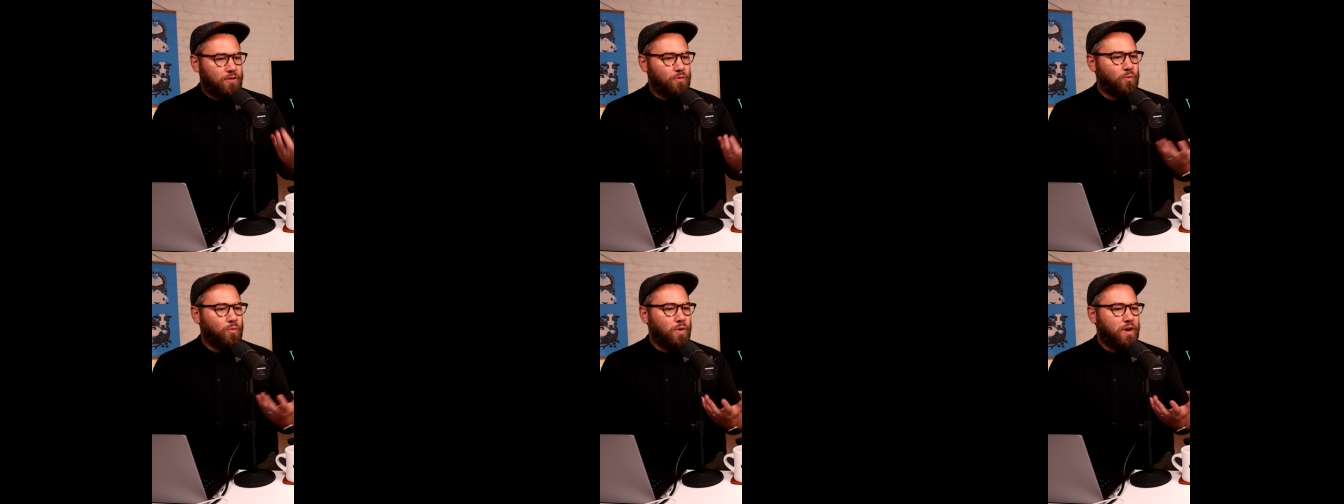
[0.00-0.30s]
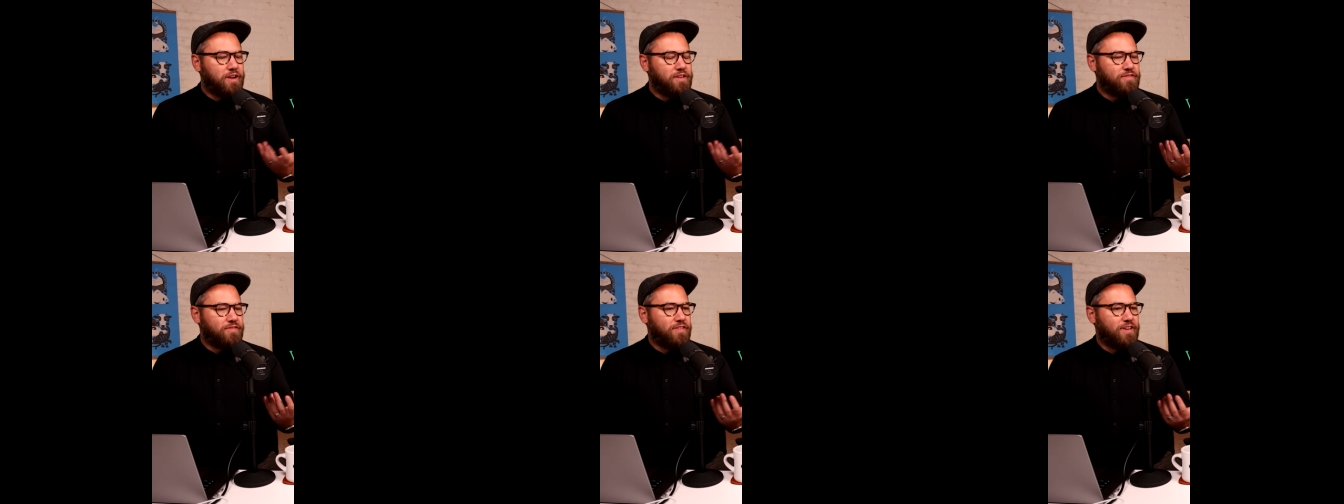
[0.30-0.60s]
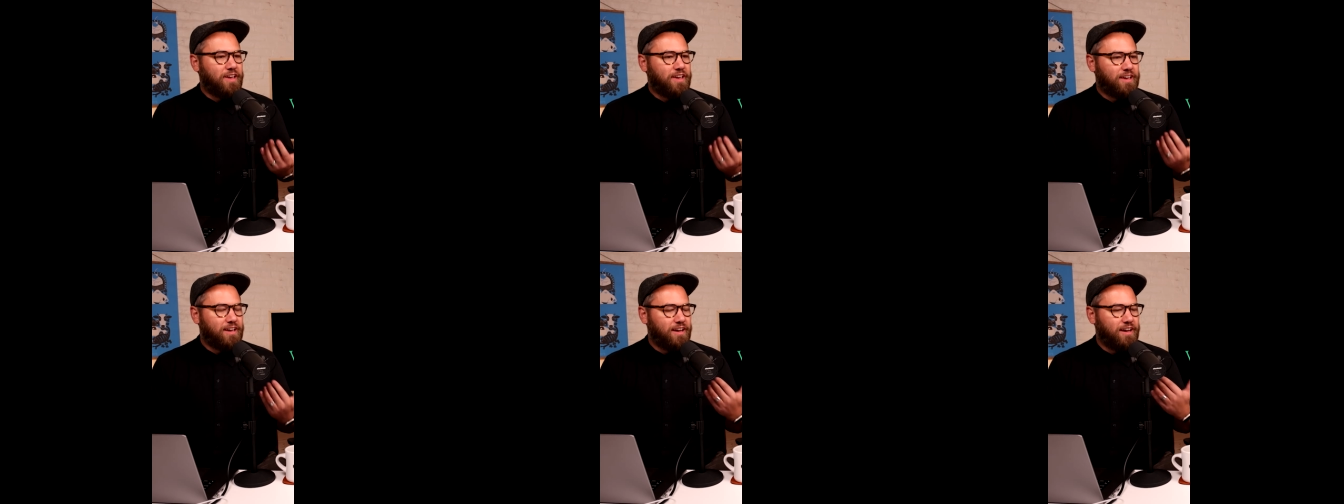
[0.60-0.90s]
what if
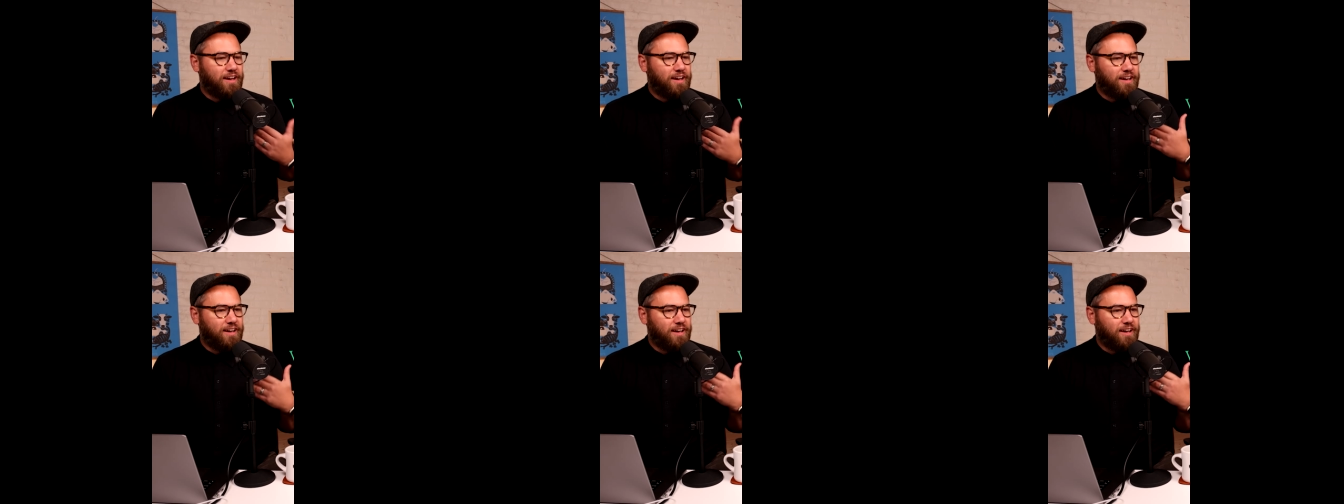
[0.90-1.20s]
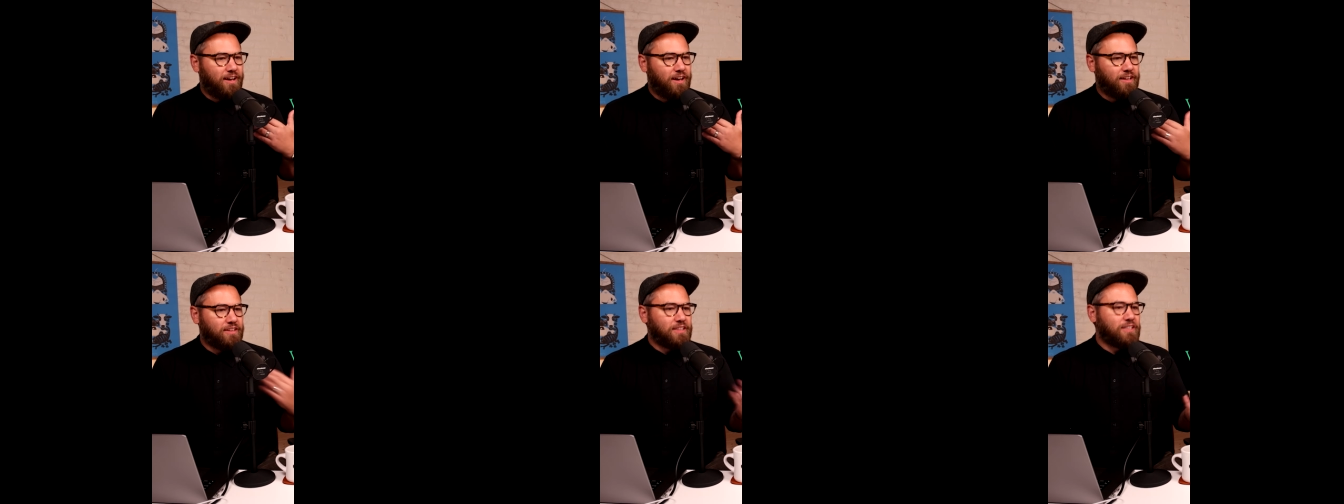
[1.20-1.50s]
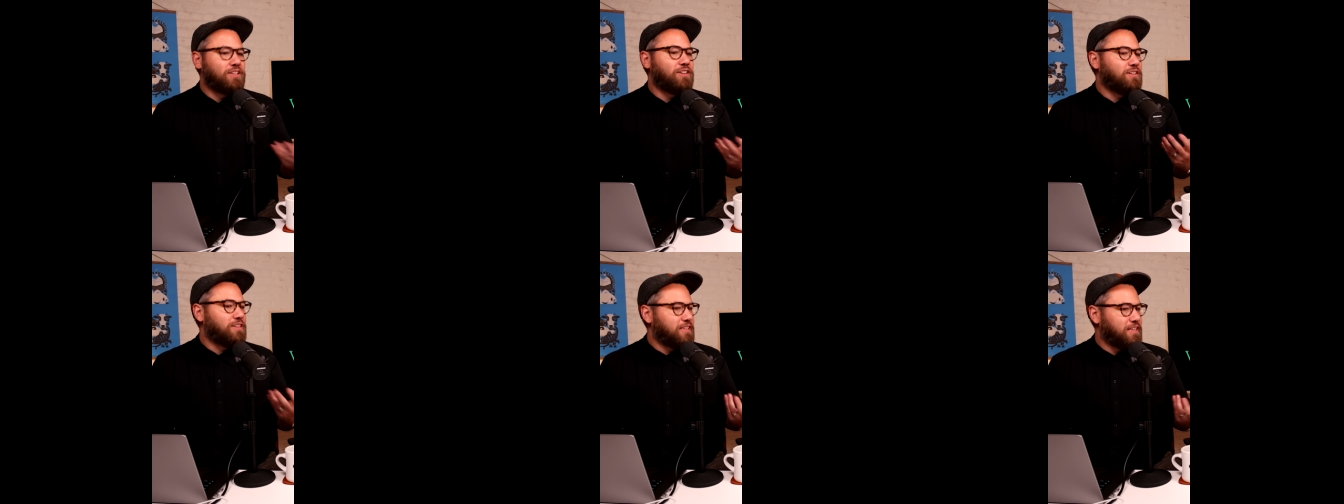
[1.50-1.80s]
a uh, a
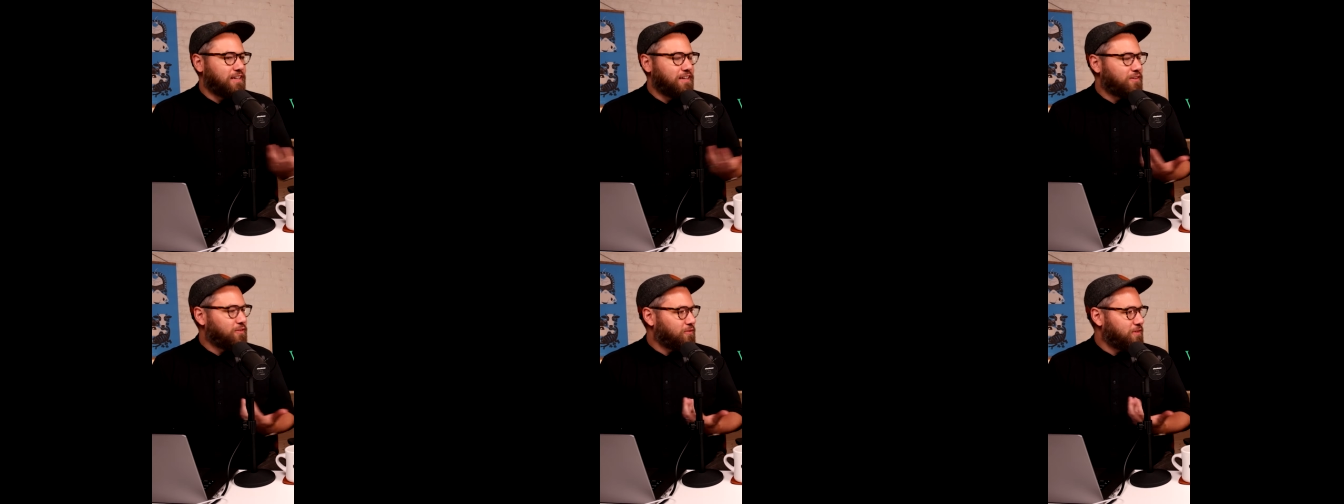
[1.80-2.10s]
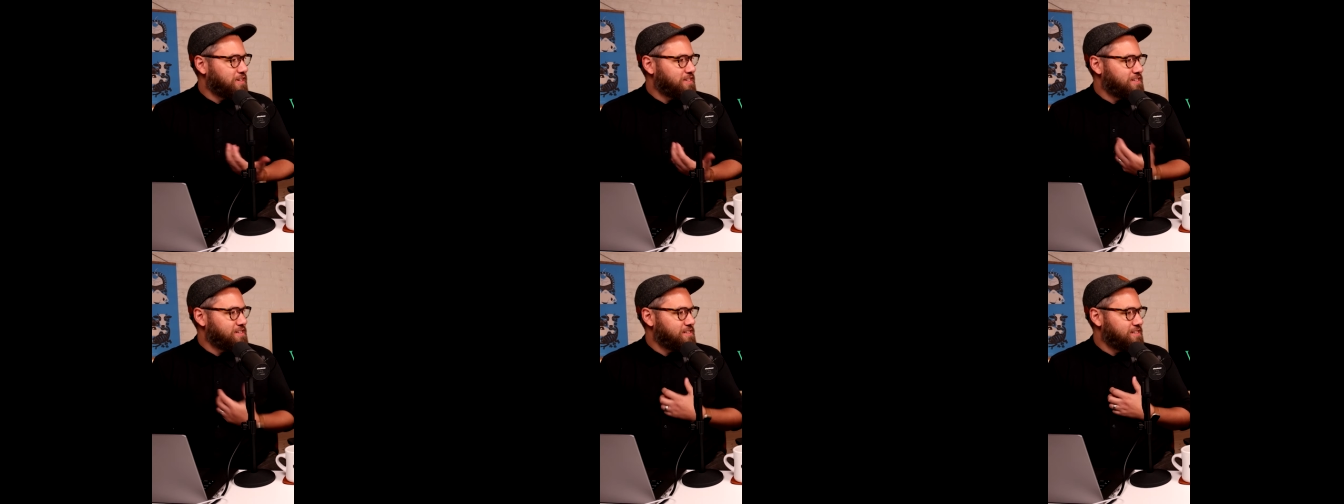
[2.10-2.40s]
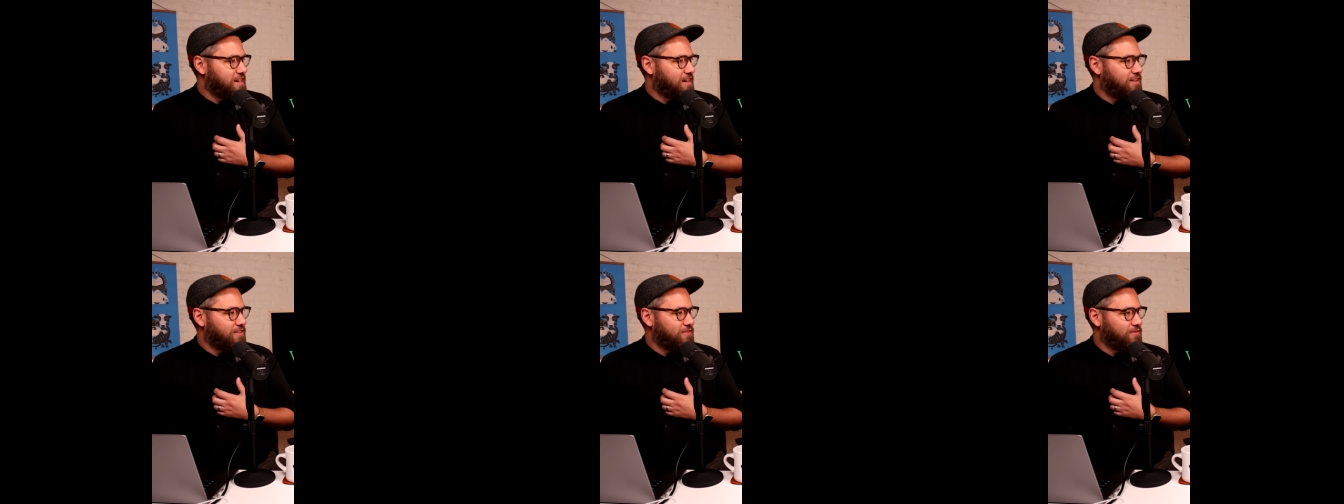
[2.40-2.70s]
little league reaches
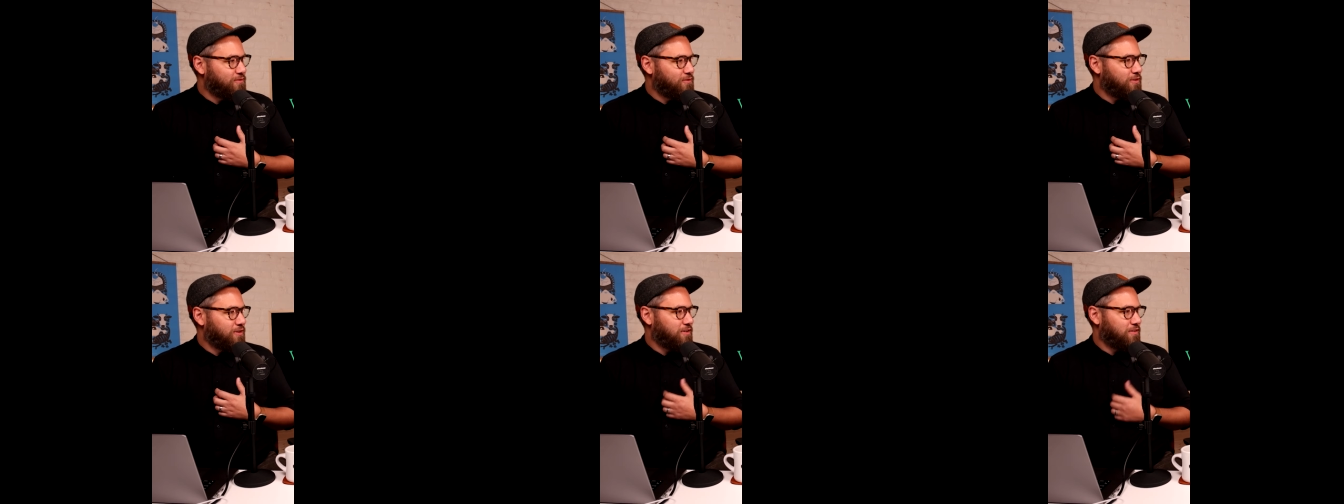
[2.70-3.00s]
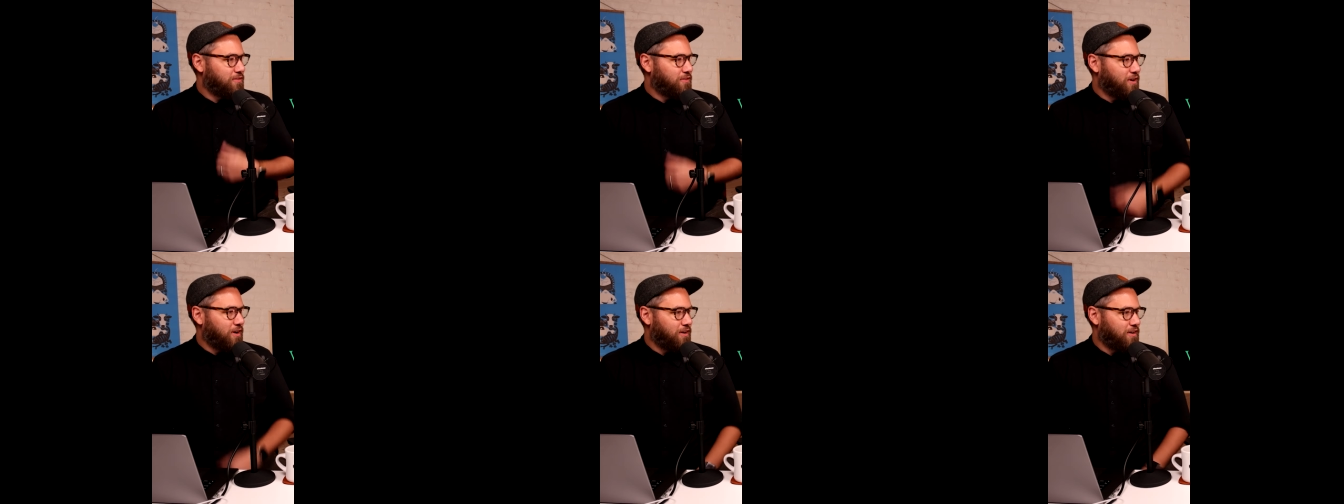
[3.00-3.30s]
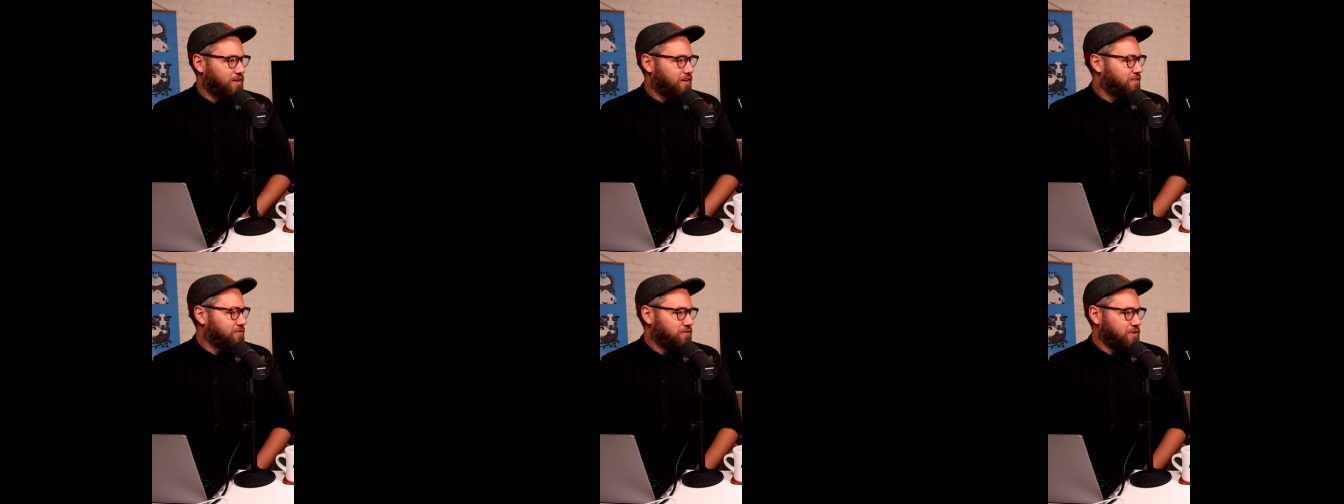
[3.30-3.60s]
out for a,
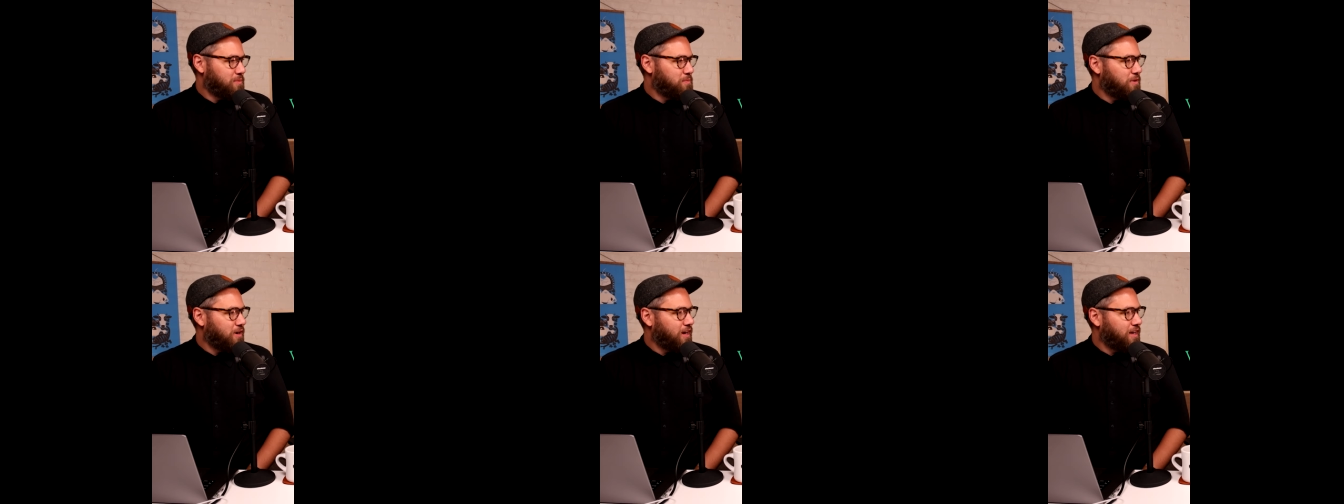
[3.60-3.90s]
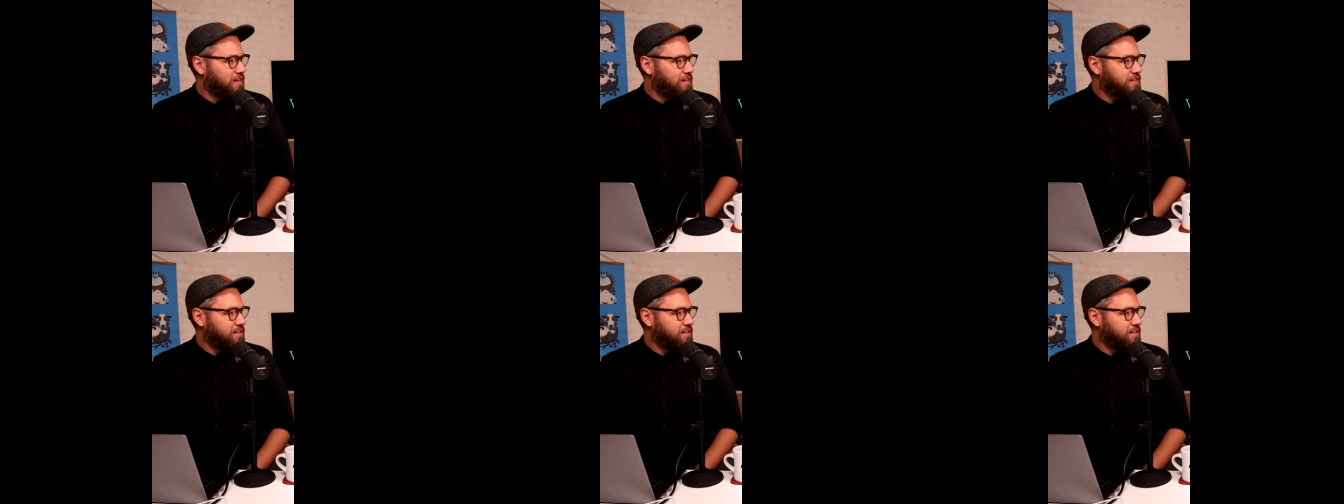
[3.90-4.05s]
a rebrand?